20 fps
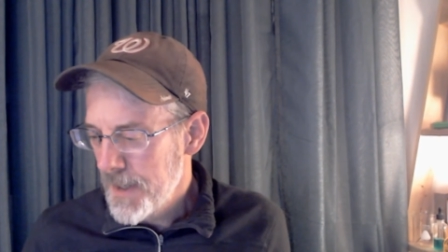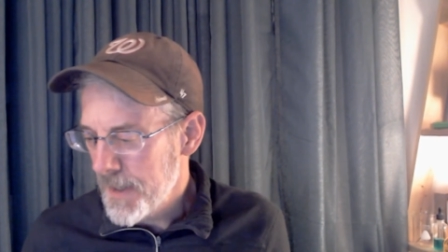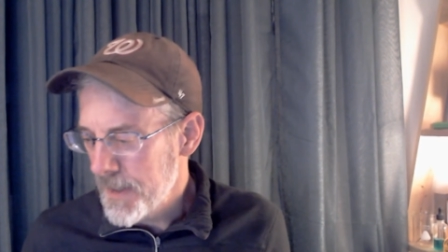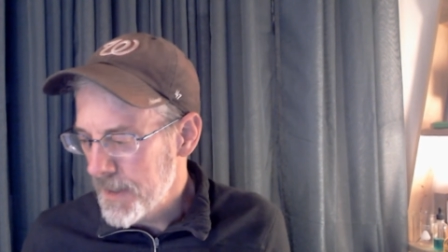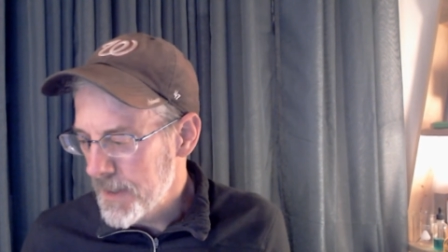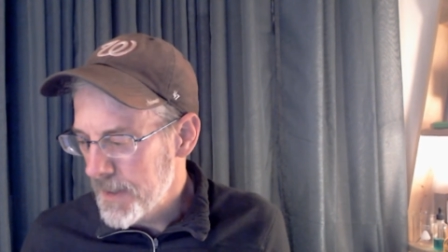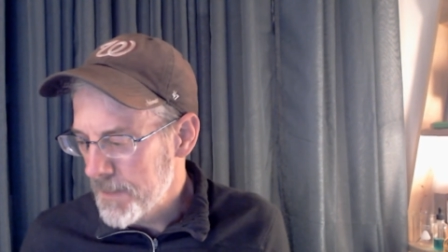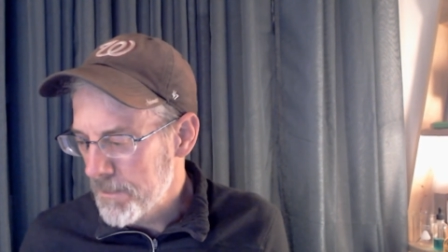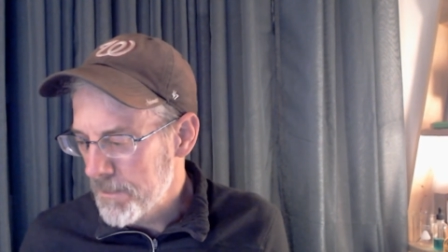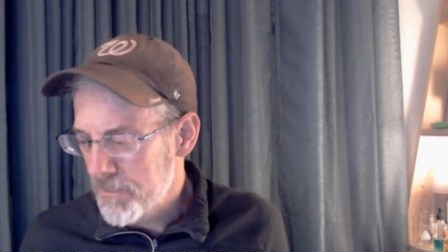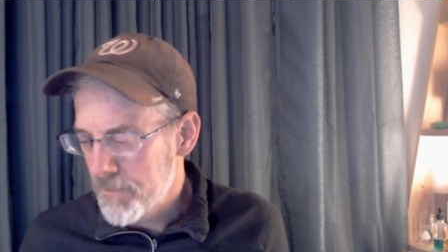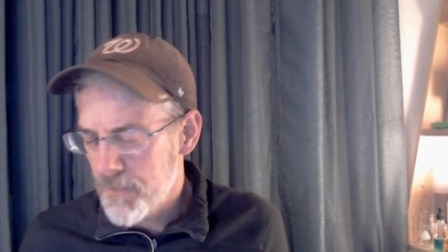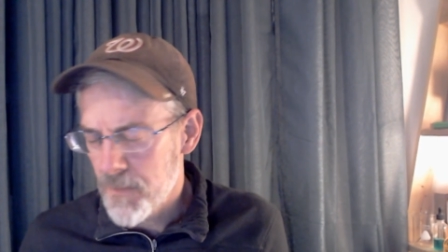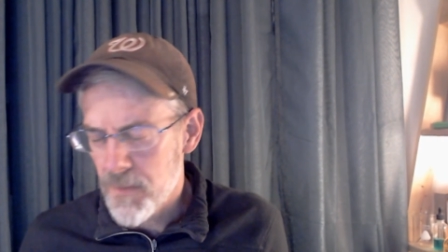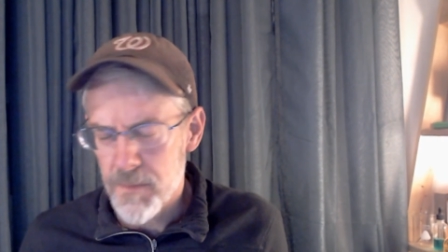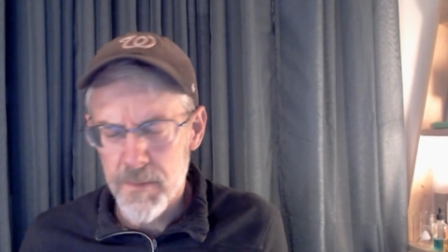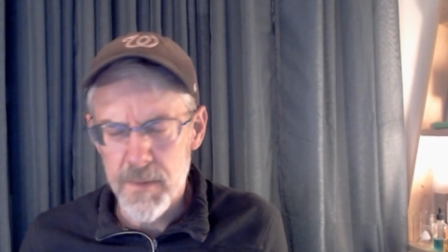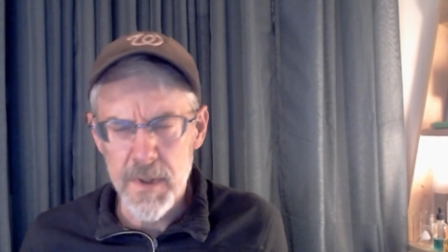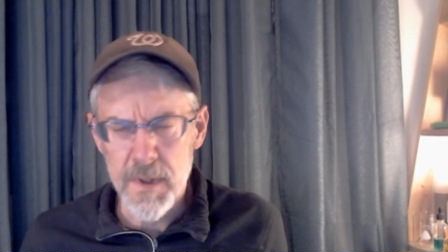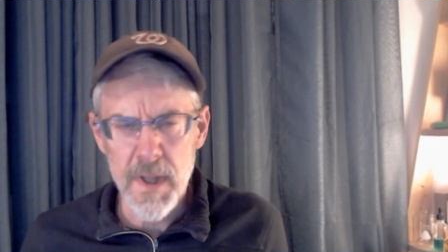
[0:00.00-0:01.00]
Um,
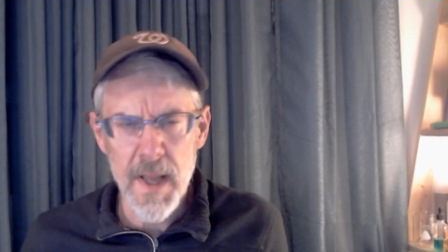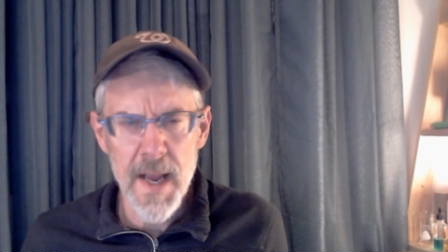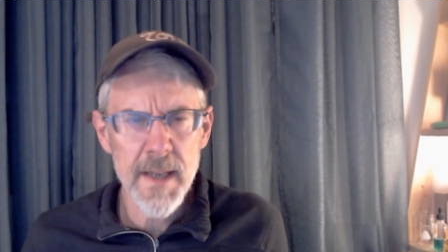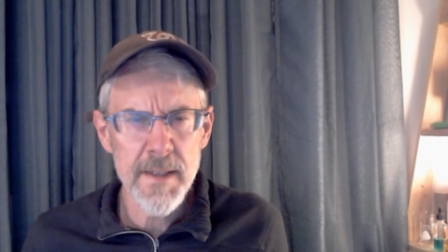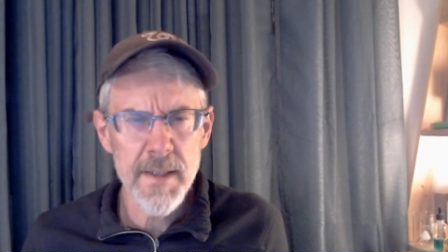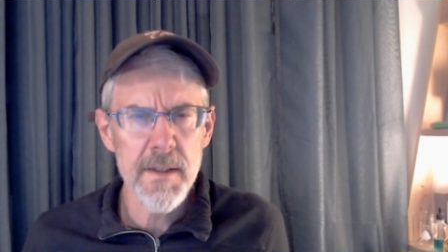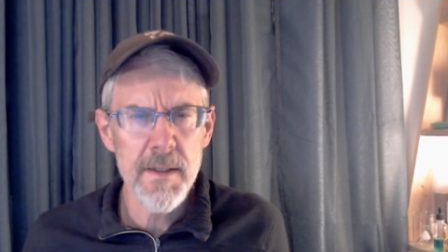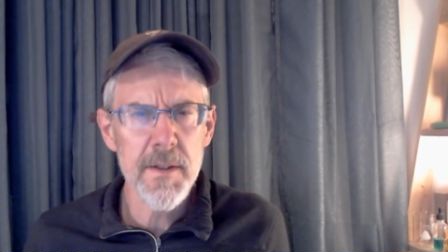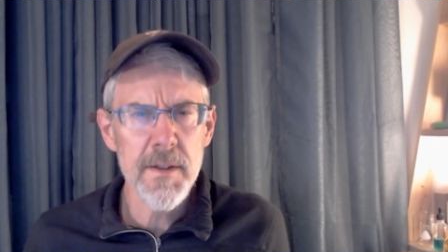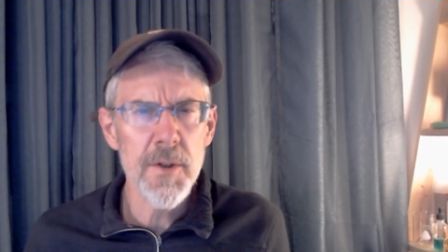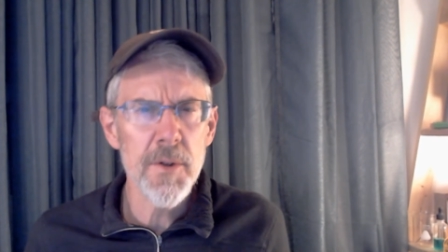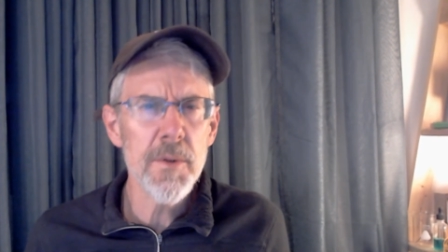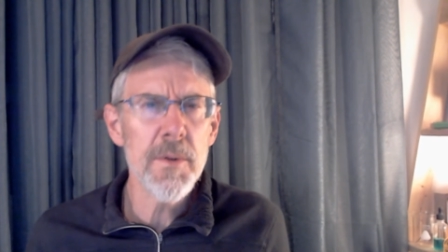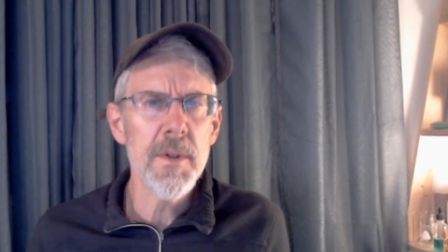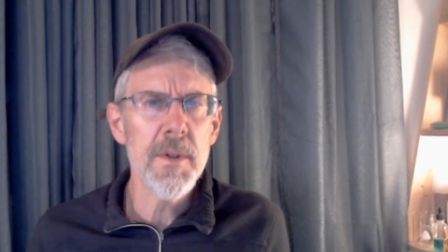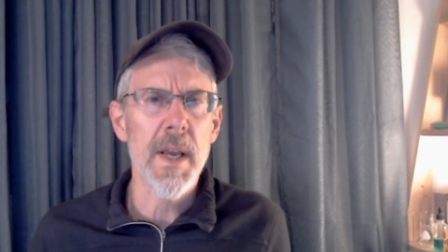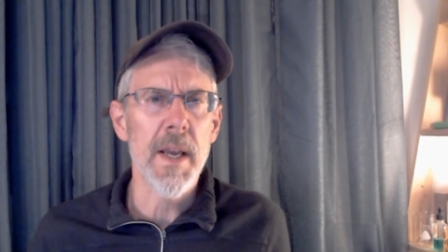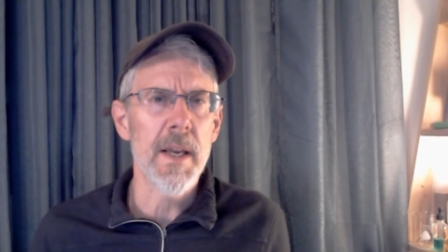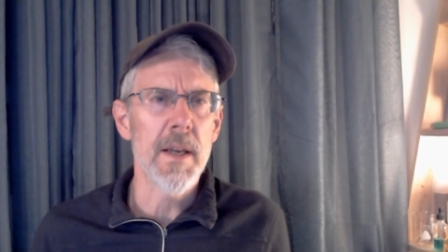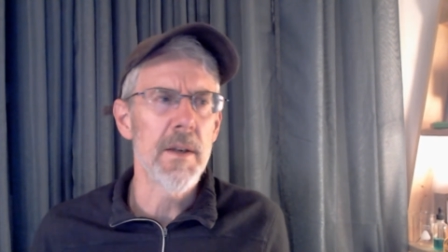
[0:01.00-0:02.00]
last
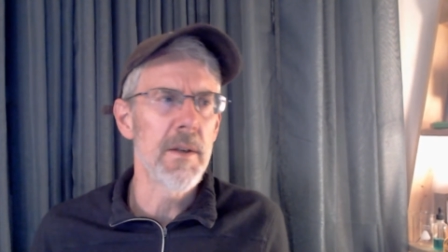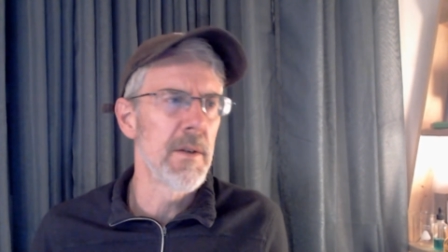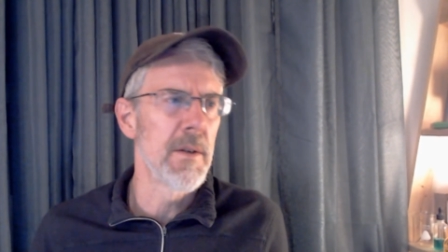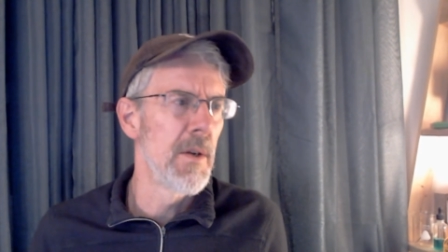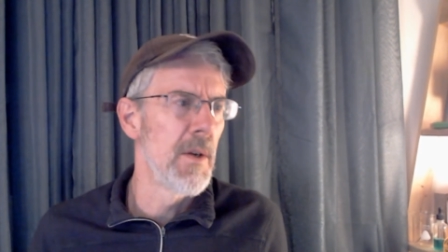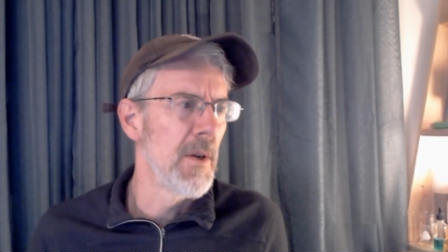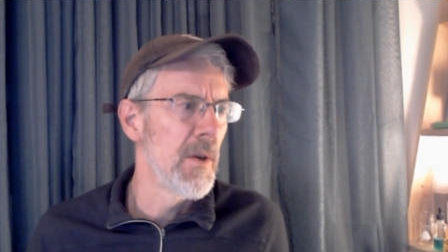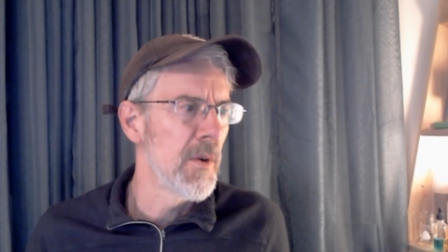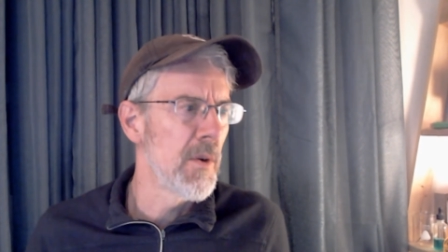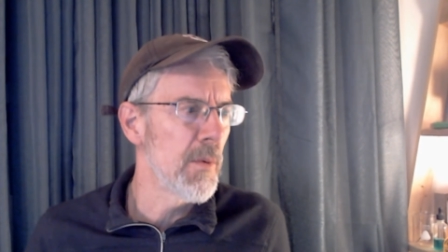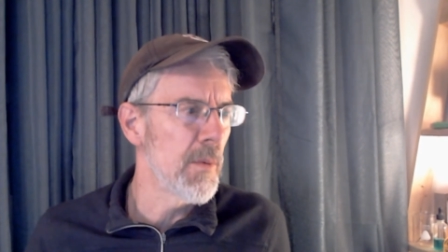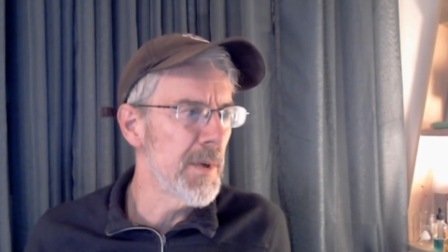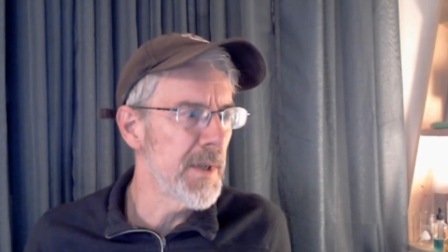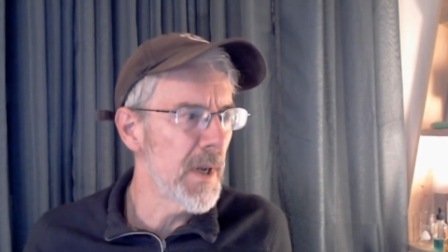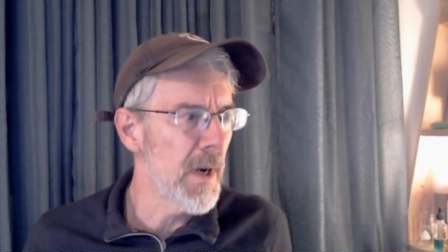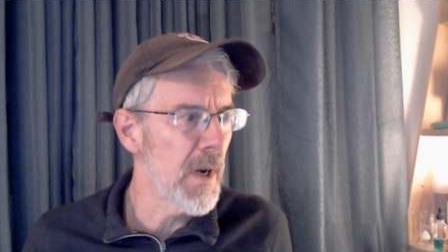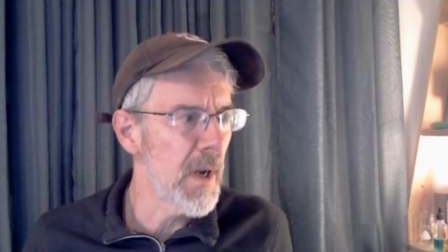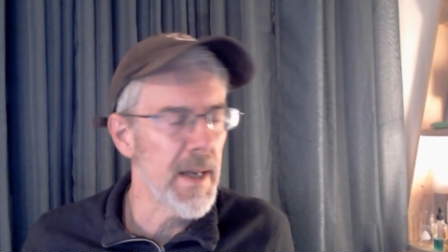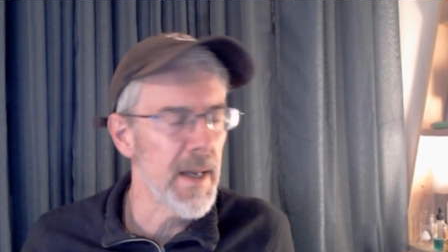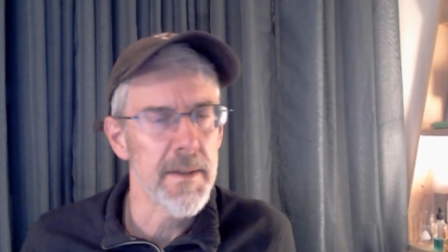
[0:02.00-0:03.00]
Tuesday, we did
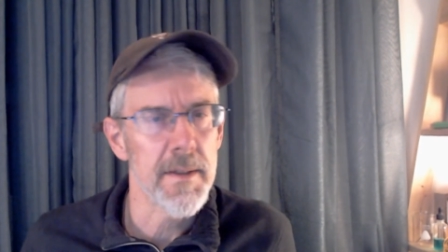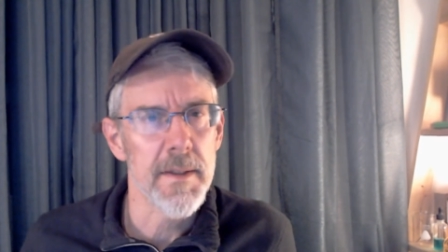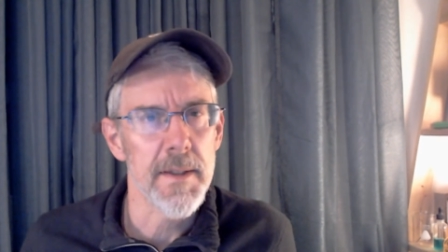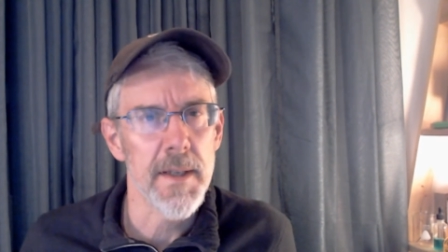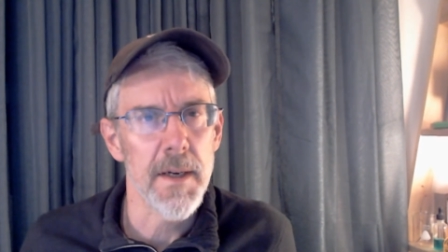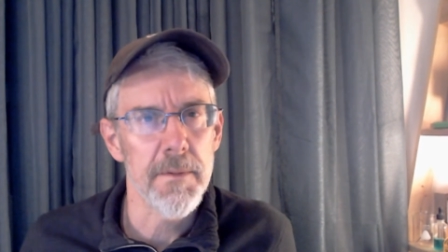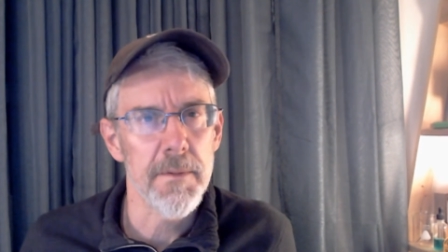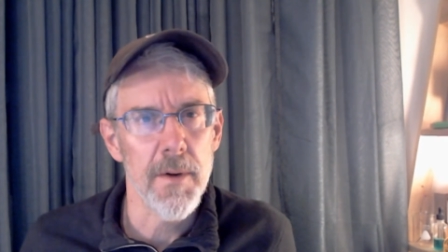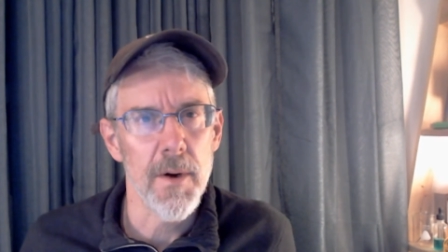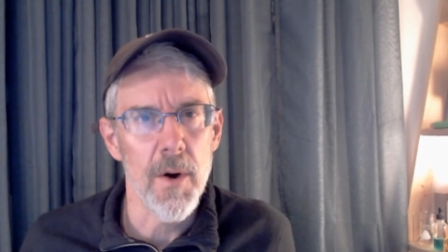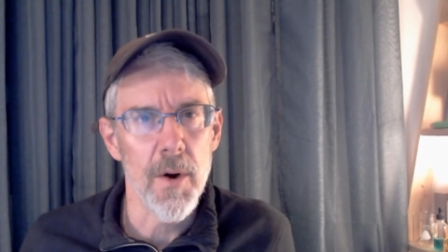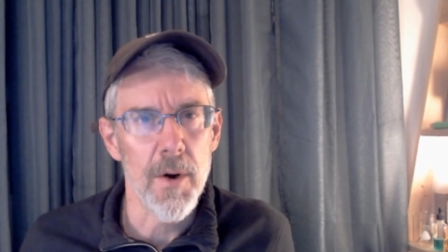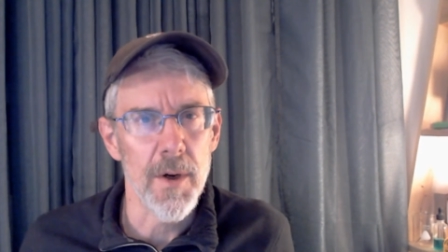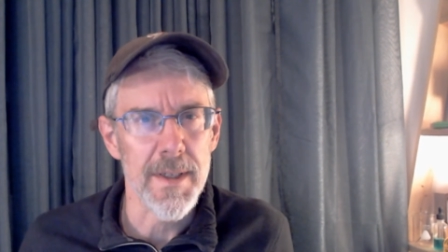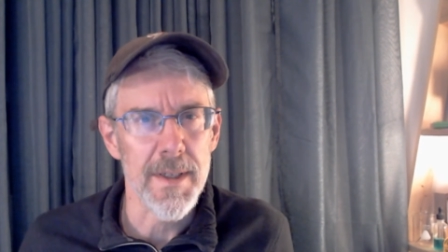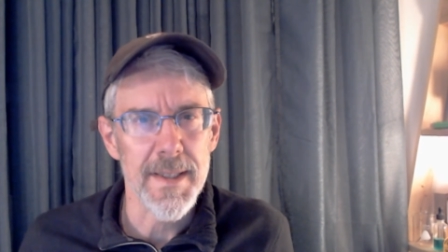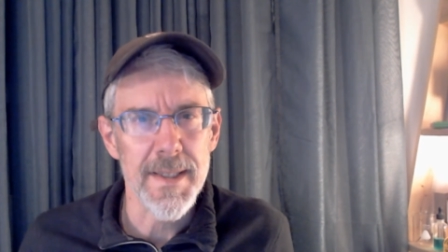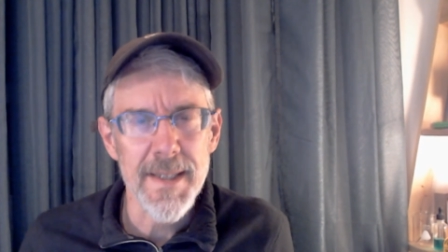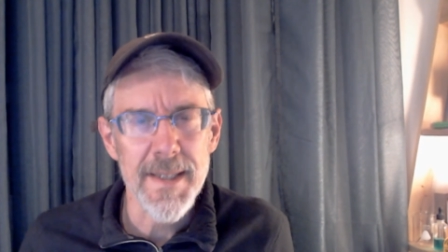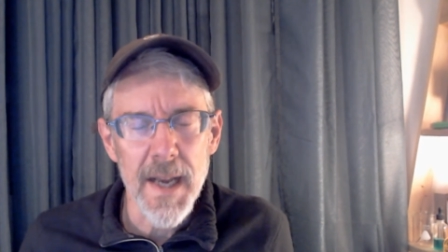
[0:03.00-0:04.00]
a lot of stuff
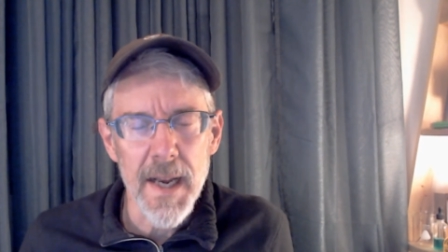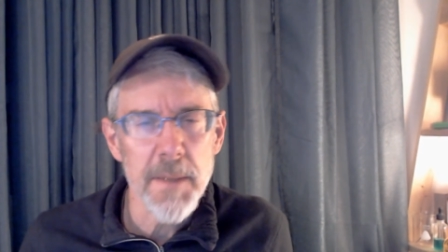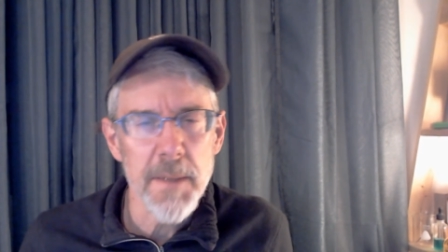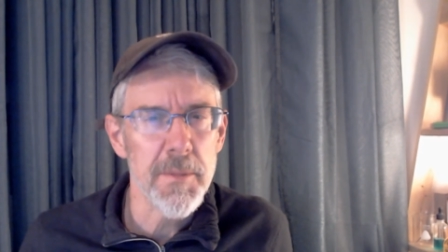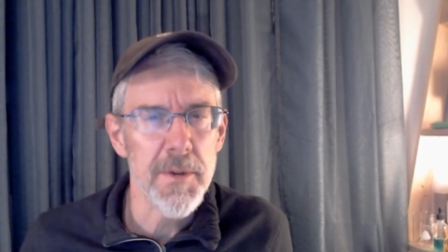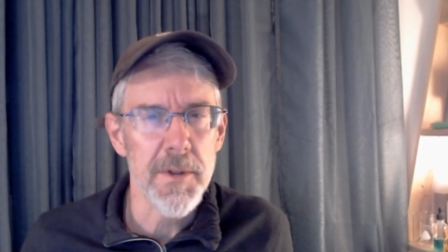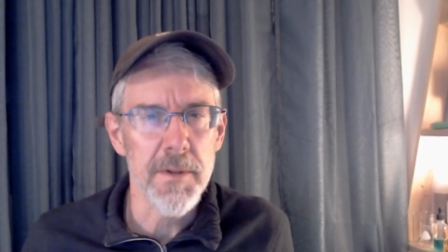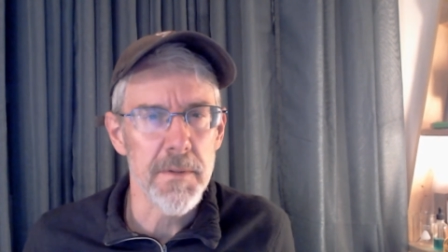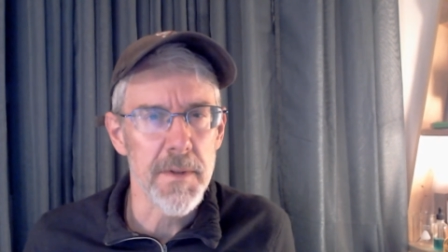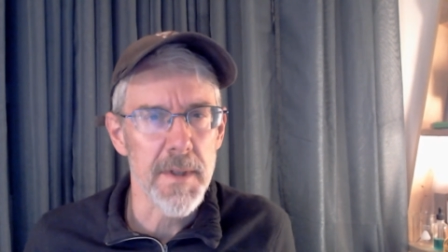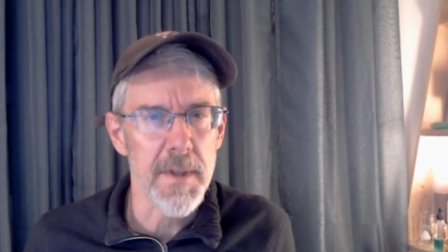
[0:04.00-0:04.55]
on types of